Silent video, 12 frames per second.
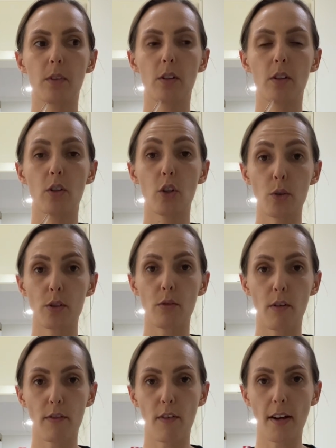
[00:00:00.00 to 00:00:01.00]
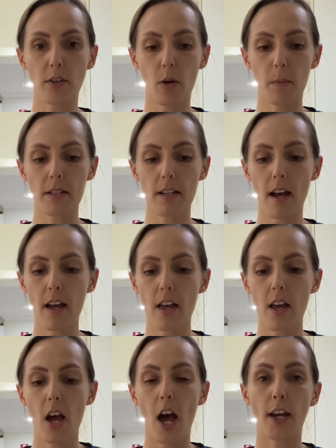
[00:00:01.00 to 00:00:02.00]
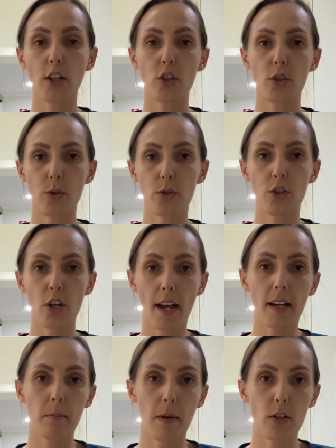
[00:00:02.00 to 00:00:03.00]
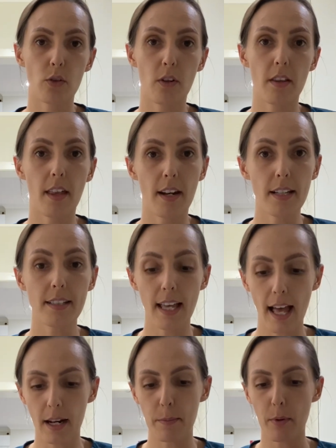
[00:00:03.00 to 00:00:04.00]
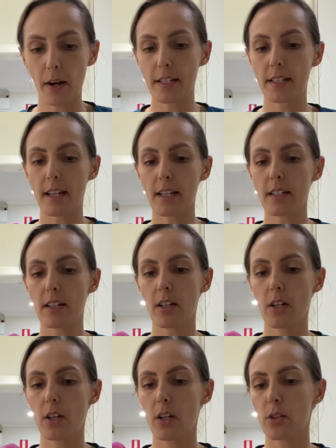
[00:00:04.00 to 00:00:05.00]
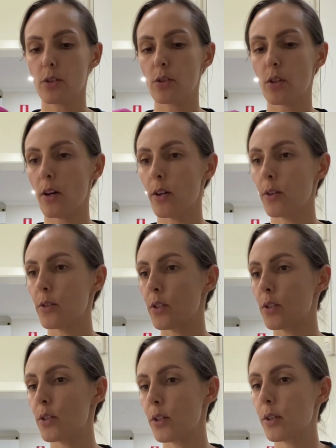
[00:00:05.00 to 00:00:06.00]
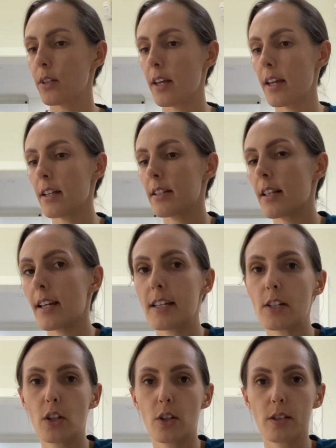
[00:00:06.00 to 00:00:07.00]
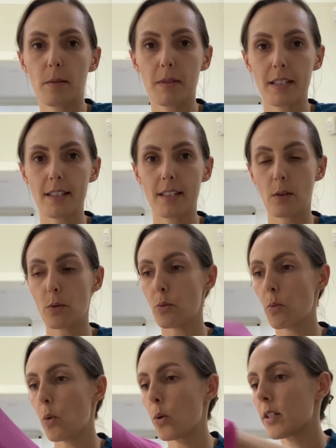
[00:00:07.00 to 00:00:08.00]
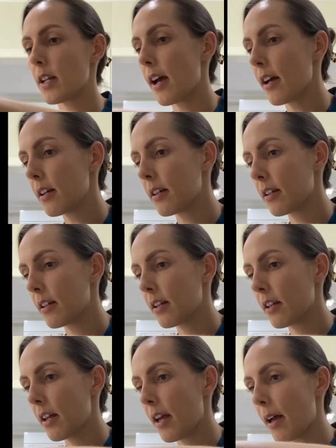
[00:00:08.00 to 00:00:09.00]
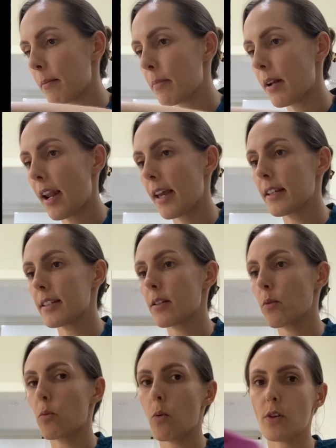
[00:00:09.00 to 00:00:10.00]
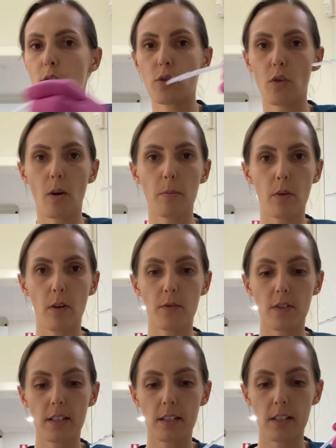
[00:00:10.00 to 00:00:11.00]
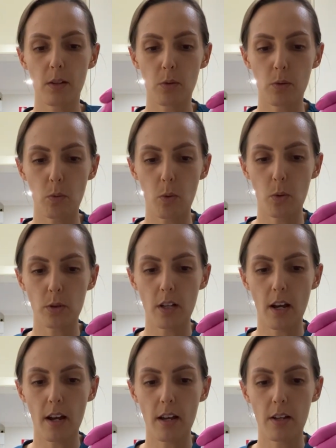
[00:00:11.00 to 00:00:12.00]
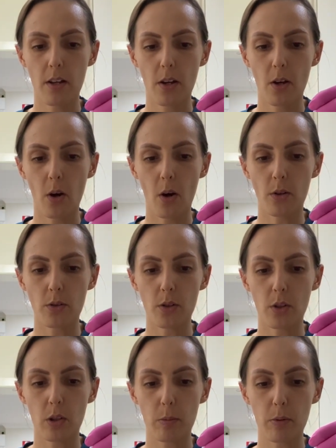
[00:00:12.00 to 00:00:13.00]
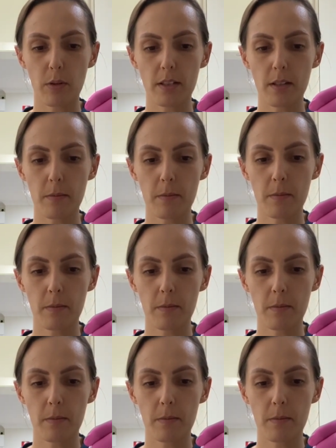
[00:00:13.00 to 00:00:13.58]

use the refractometer, I should check and make sure that it's calibrated. So to do this, I need to use some distilled water and place 1 drop of distilled water onto the prism.